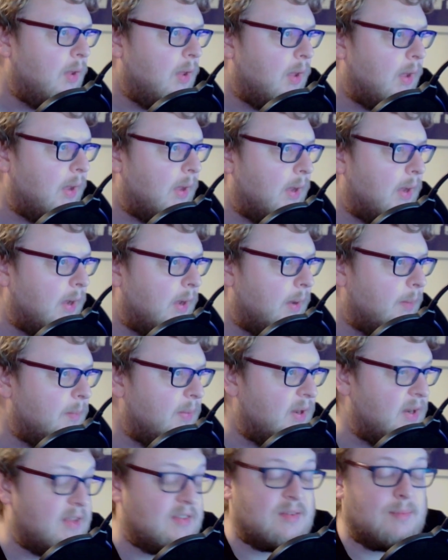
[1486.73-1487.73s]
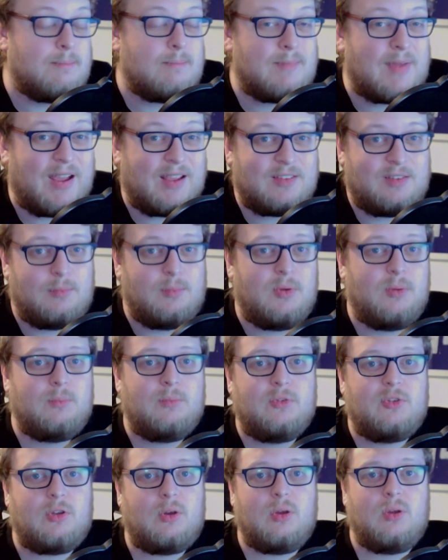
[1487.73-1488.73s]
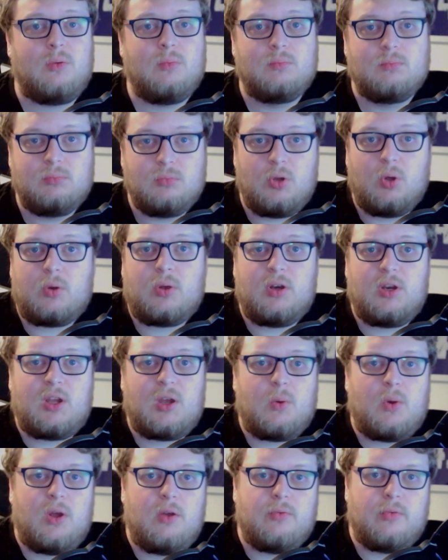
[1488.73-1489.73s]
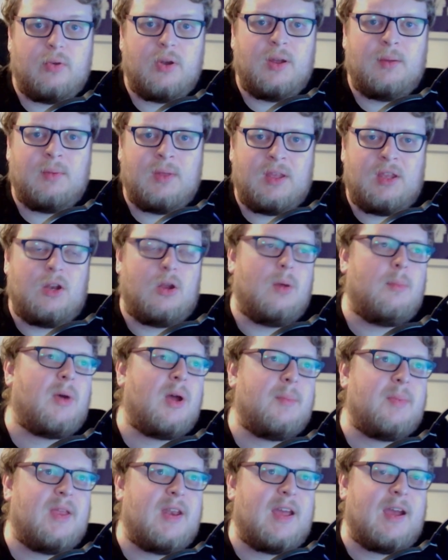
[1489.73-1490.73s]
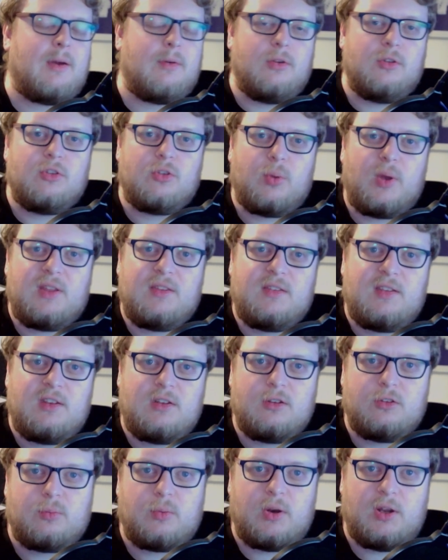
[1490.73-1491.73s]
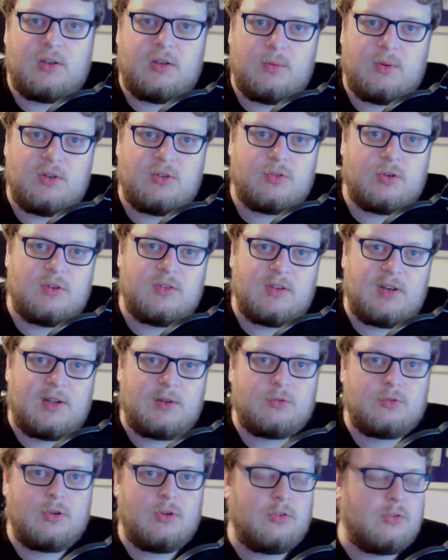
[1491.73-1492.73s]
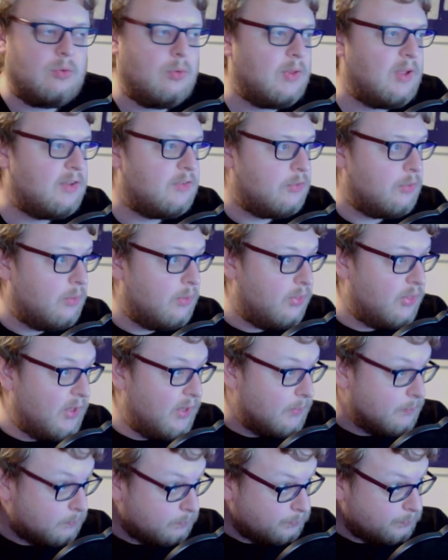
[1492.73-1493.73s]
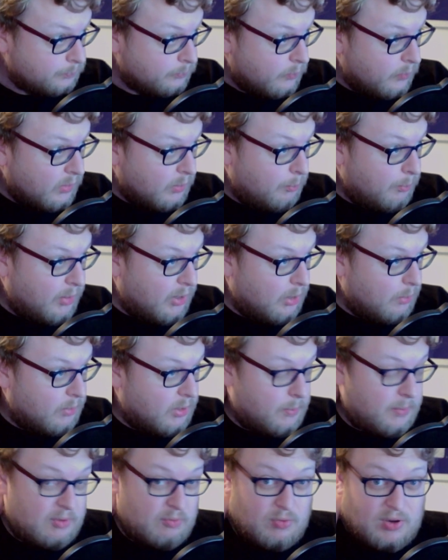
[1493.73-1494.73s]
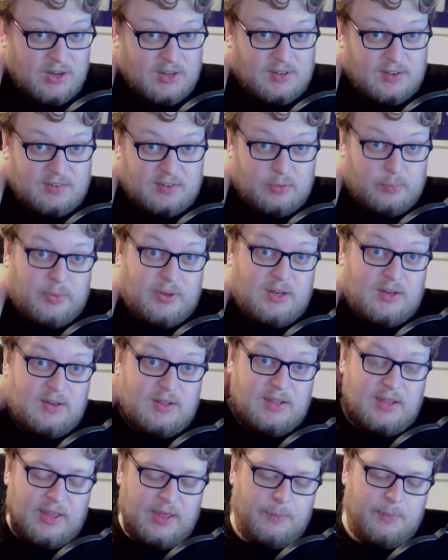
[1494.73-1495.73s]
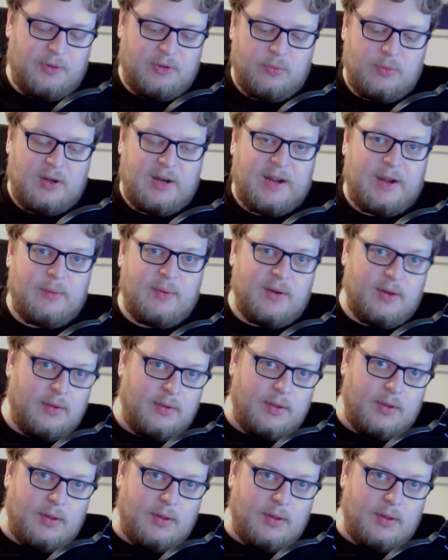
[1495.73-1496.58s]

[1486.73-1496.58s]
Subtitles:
And that's a maximum, so not going to go over it. You know, it might be 1 hour and 20 just while I do intros and outros and all that sort of thing, but I'm going to be really disciplined and keep it to 1 hour.